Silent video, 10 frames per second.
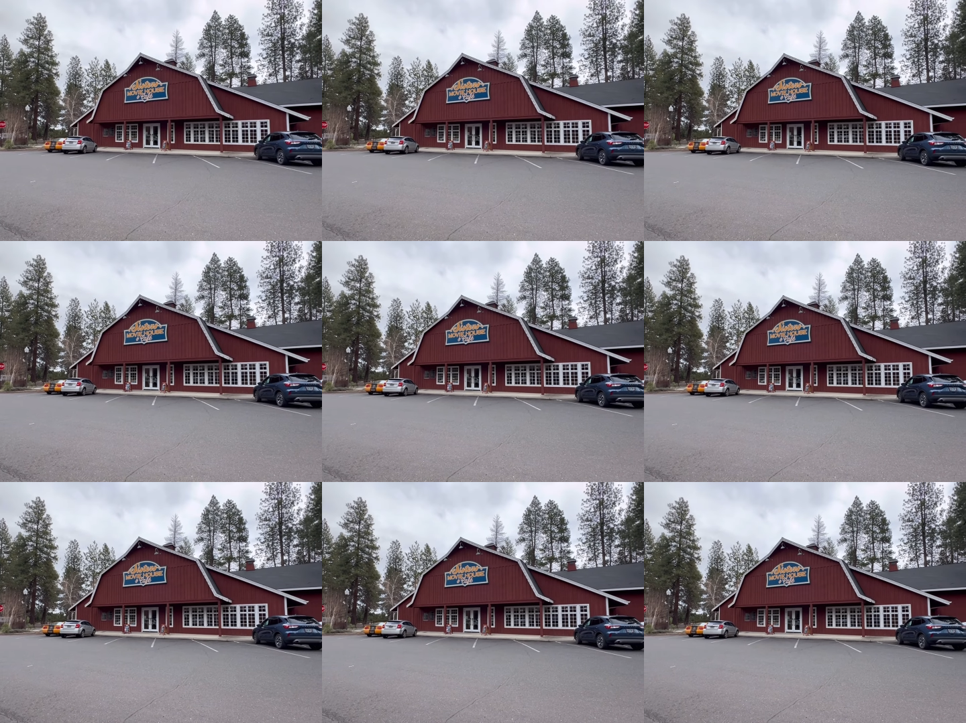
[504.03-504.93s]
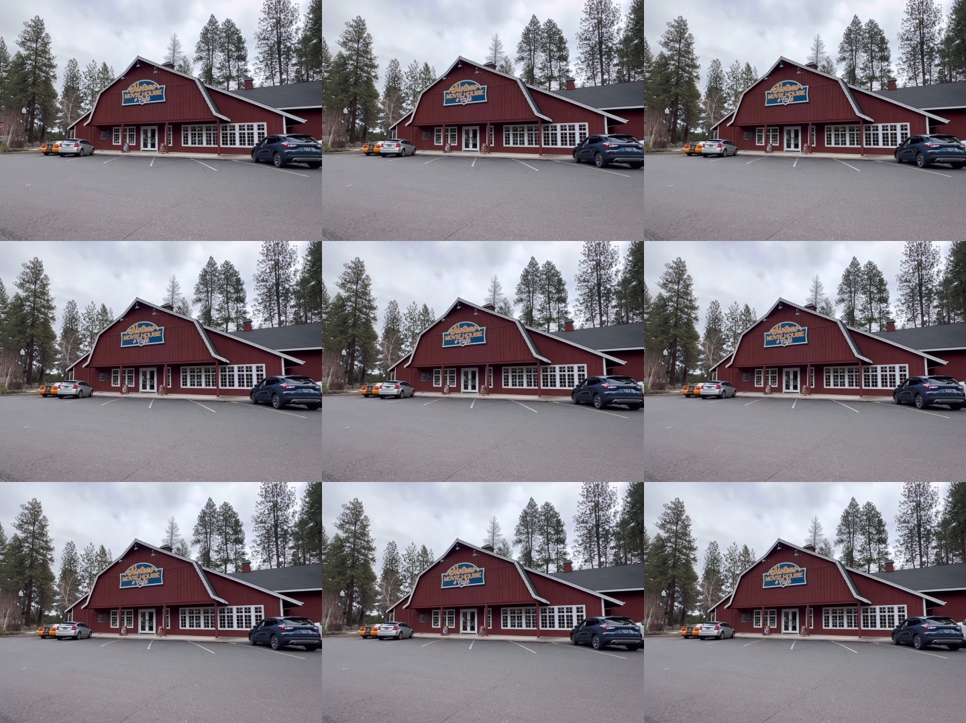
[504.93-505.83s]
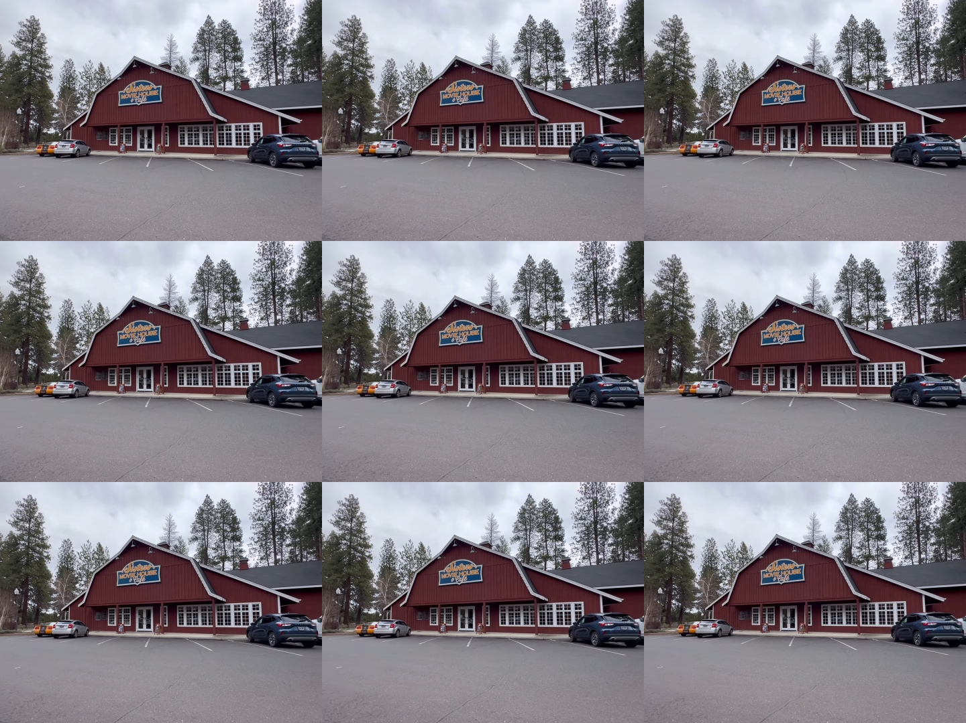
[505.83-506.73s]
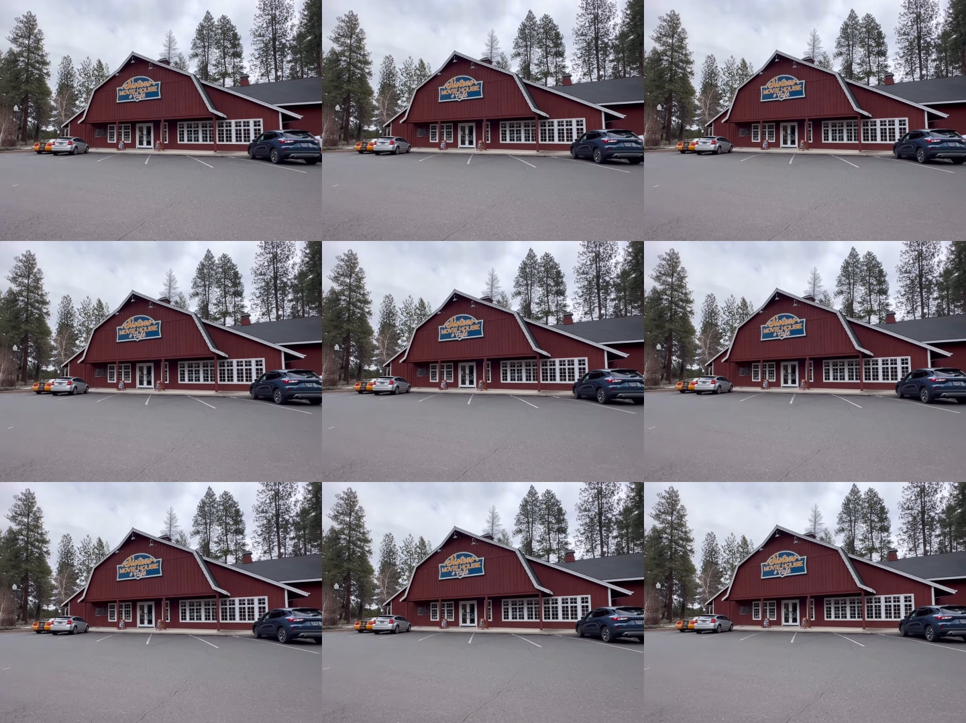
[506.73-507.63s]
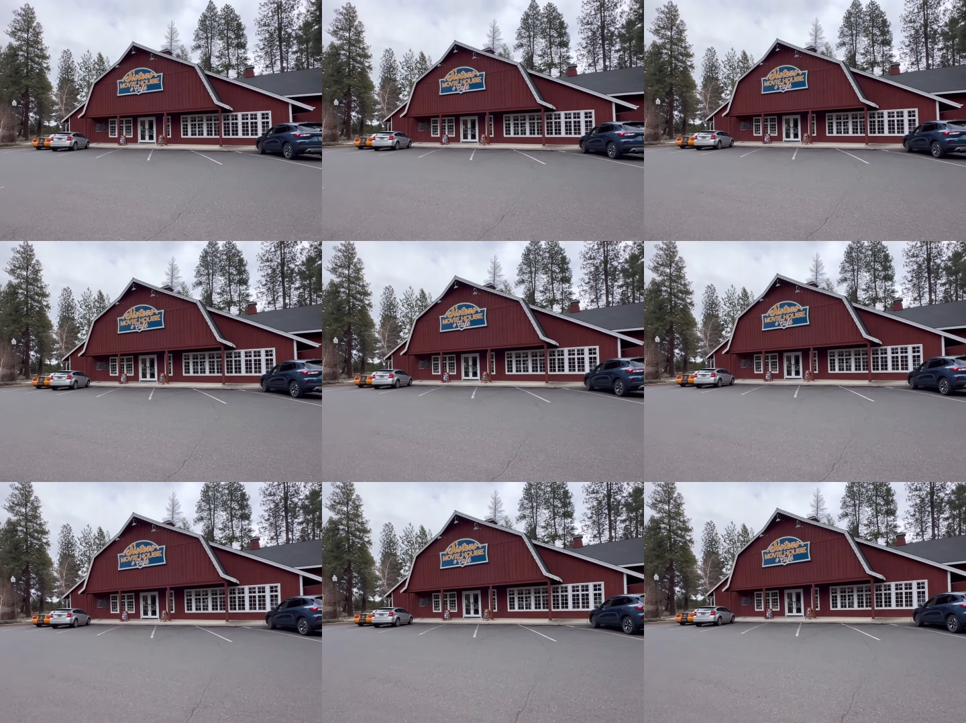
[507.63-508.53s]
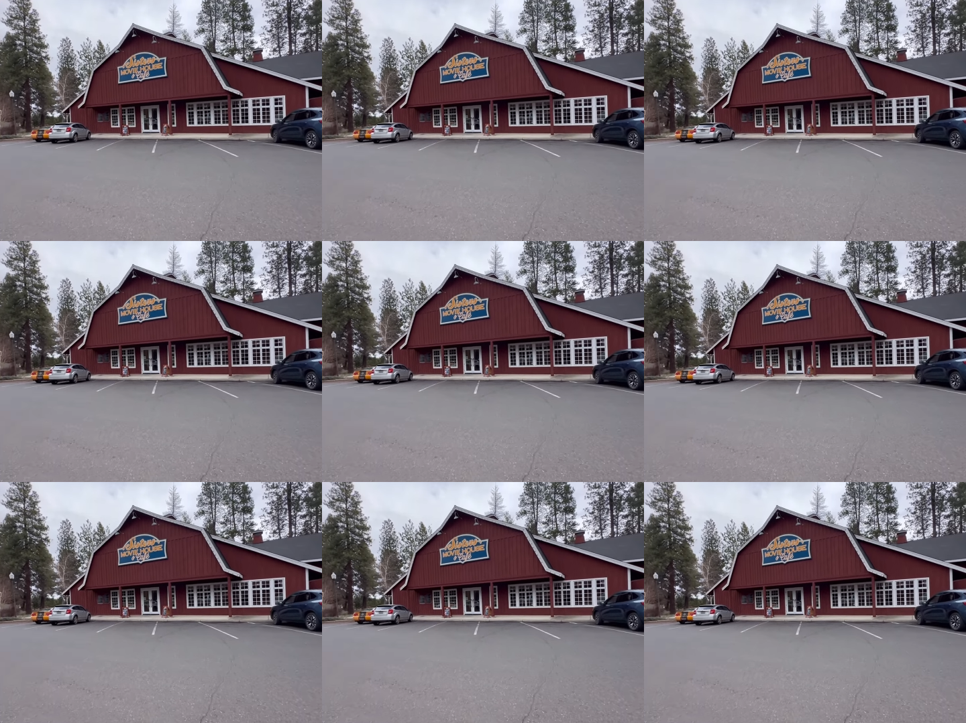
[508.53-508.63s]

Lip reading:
(no speaker visible)